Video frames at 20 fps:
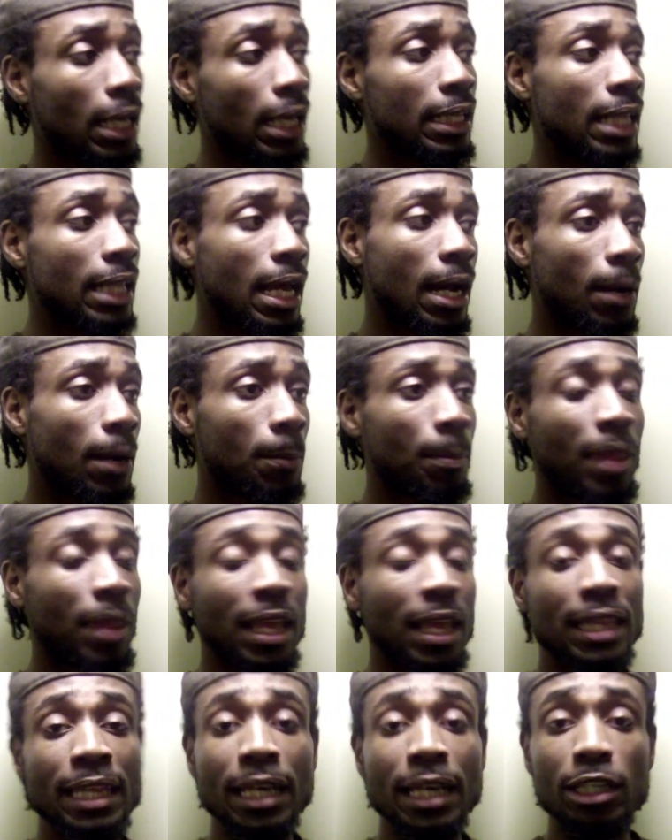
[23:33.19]
Now,
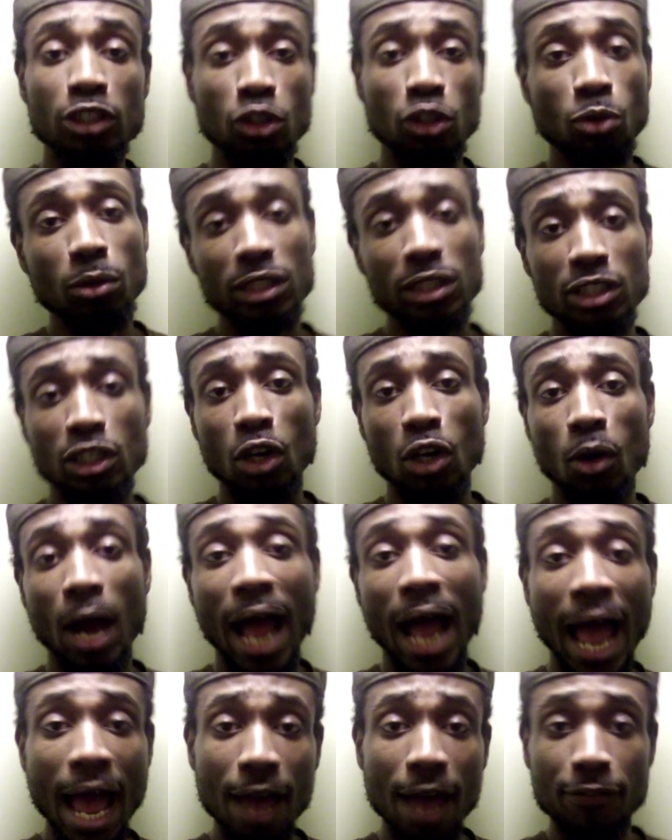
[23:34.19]
they're doing so
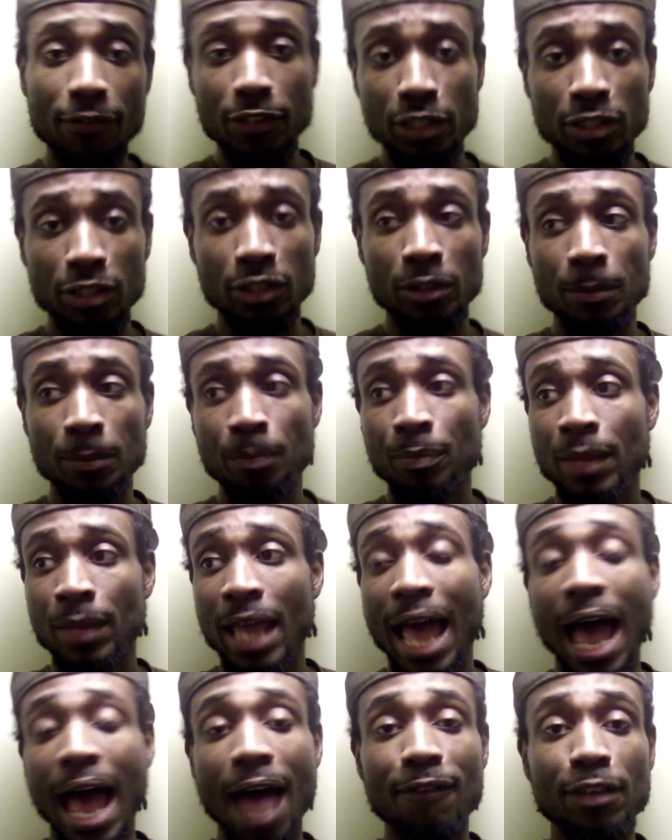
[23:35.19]
after
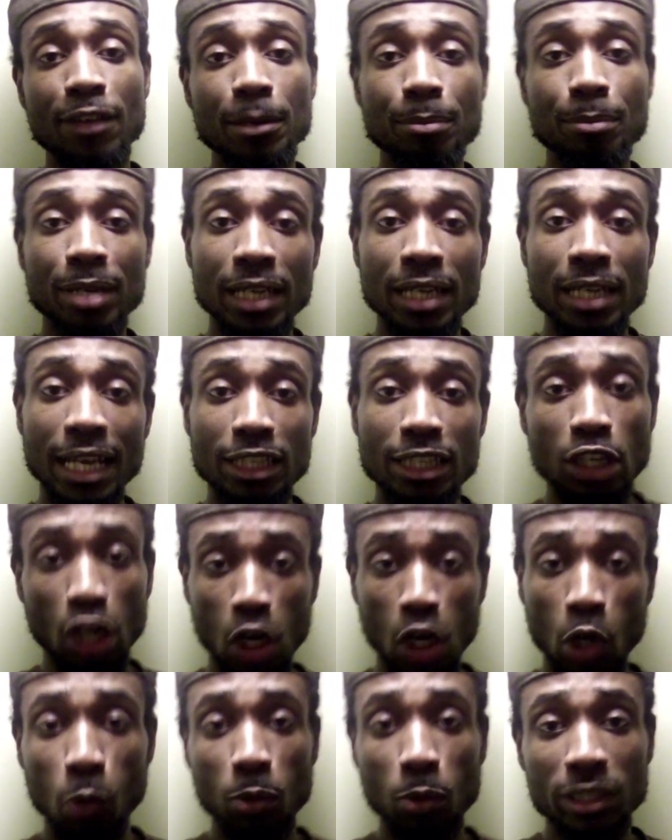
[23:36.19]
having been at the
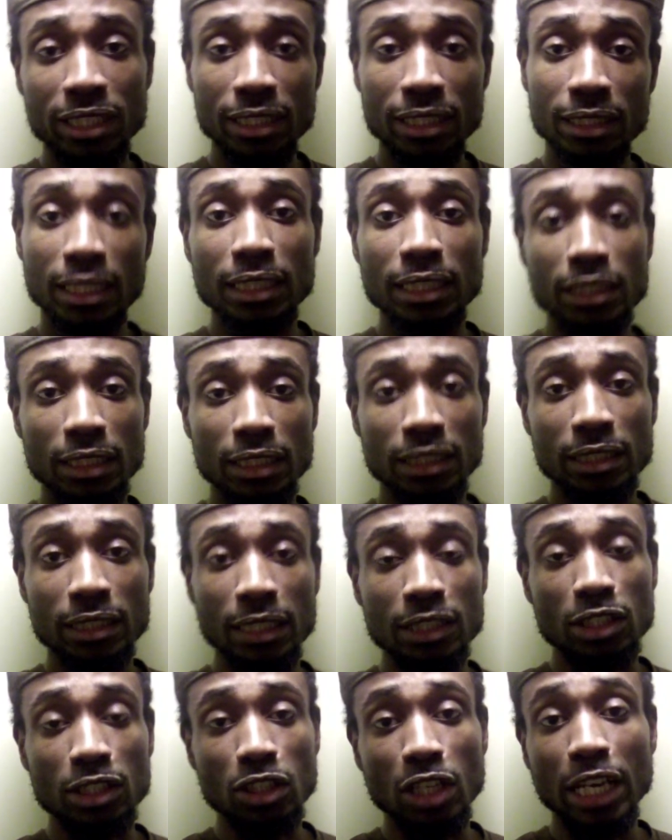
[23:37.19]
Irwin Detention
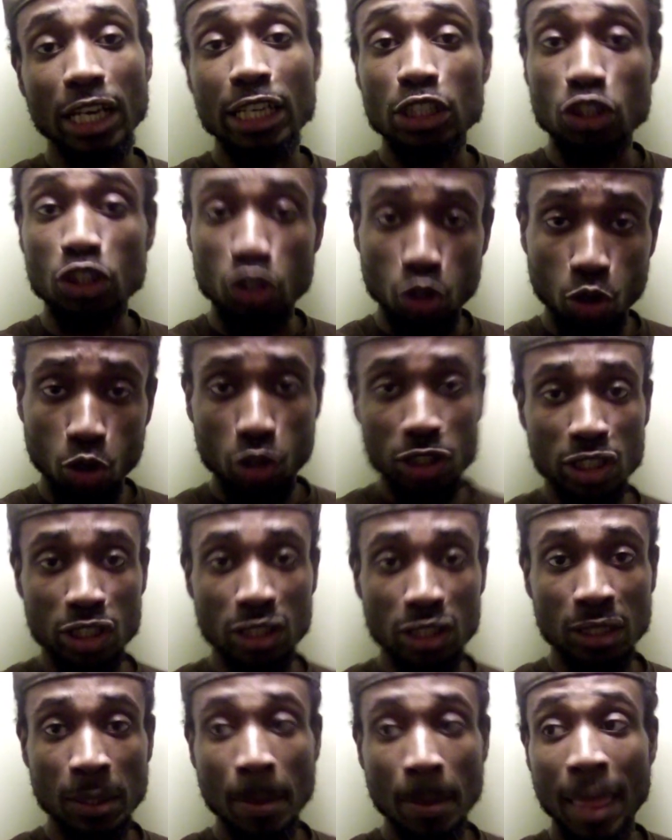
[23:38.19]
Center in
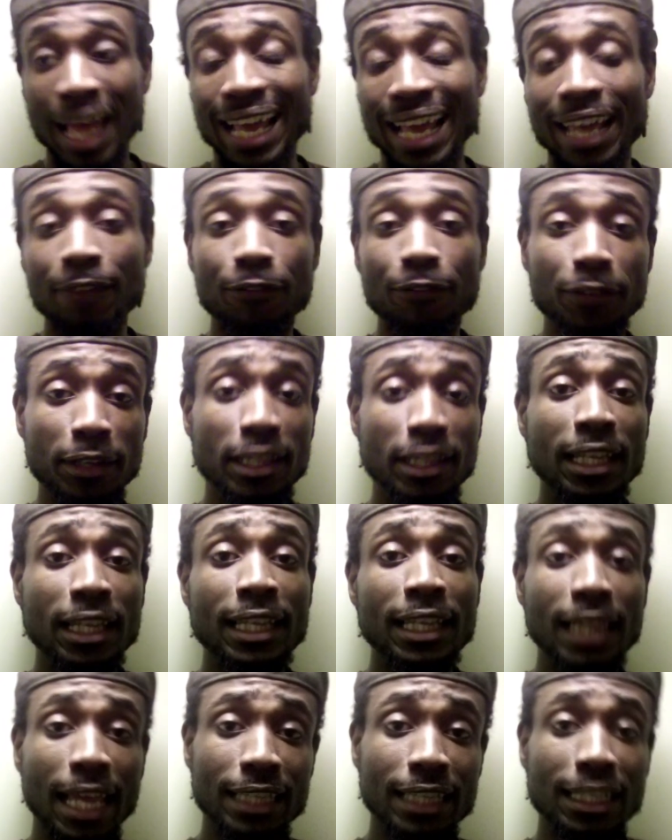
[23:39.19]
Georgia and feeling
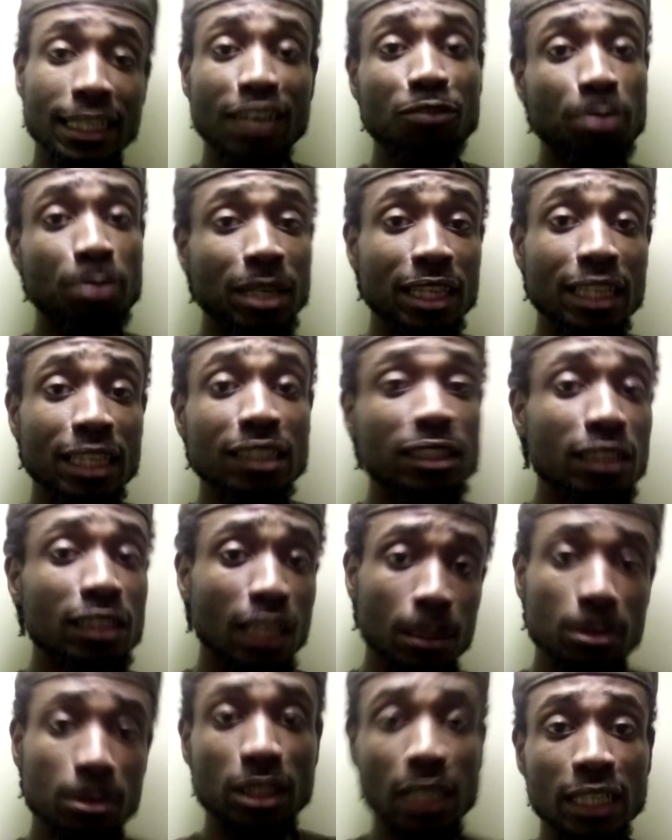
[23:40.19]
like they've been the
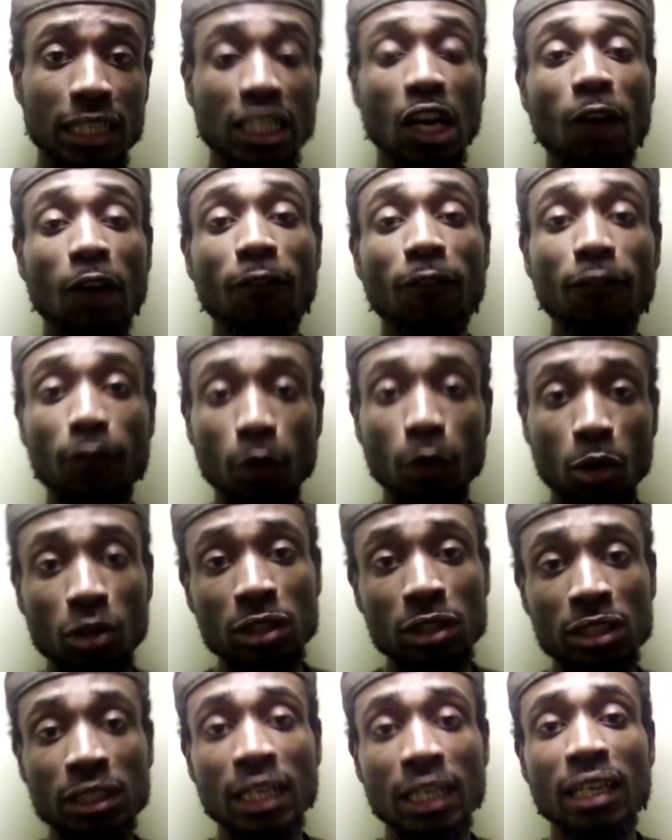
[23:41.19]
subject of
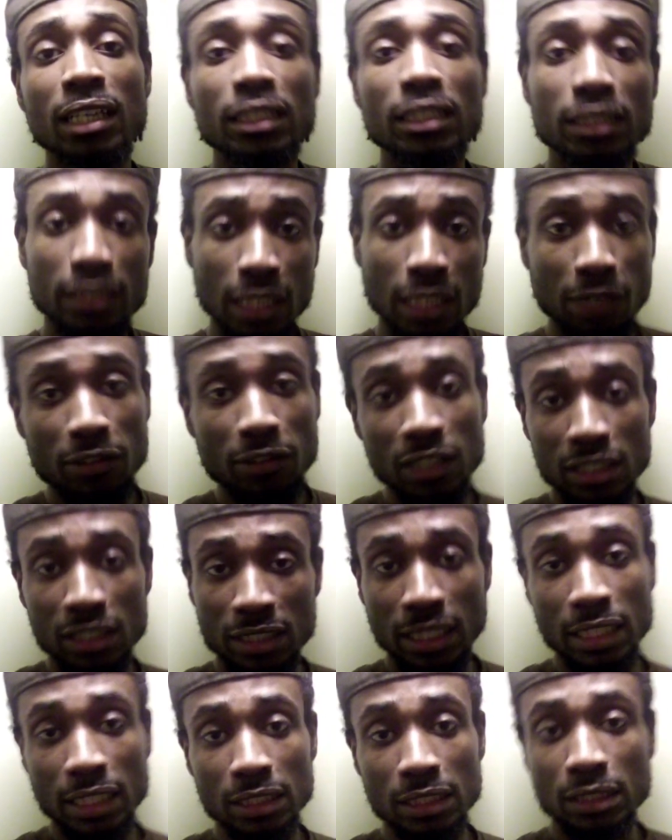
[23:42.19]
forced
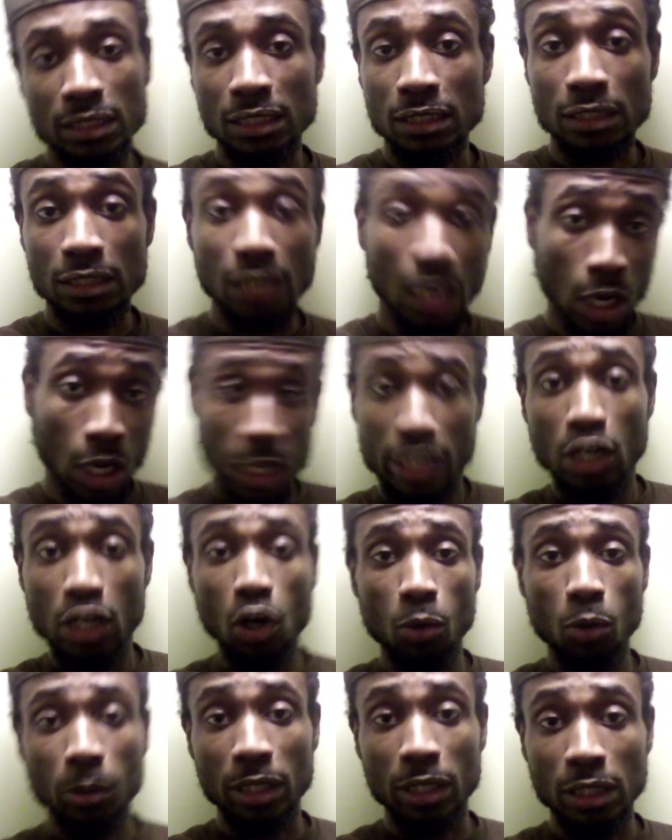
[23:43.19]
sterilizations
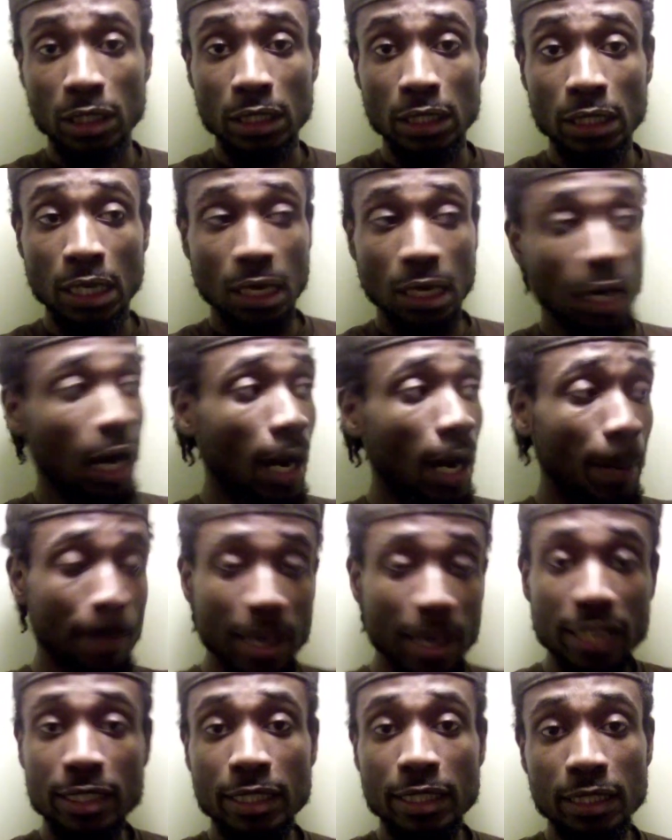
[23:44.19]
unknowingly,
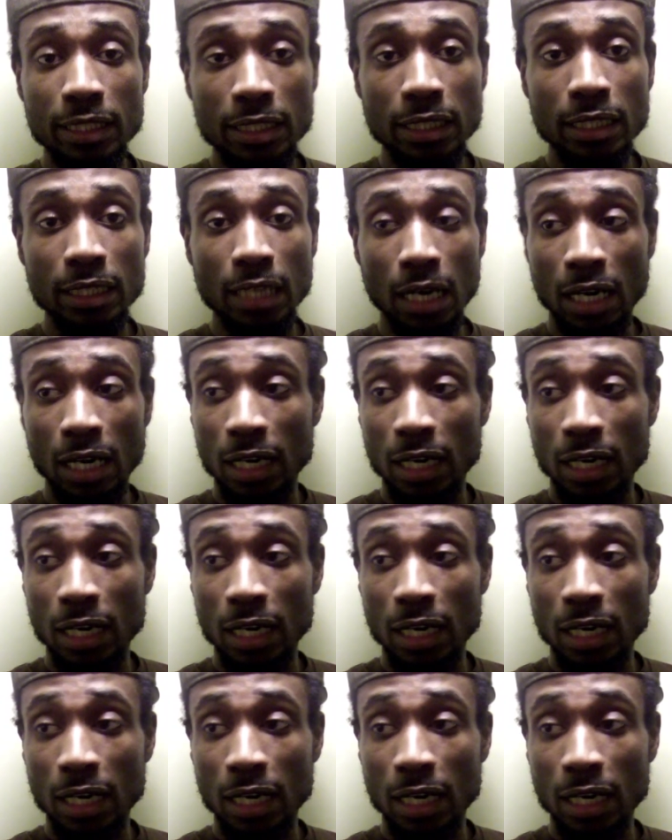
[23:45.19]
basically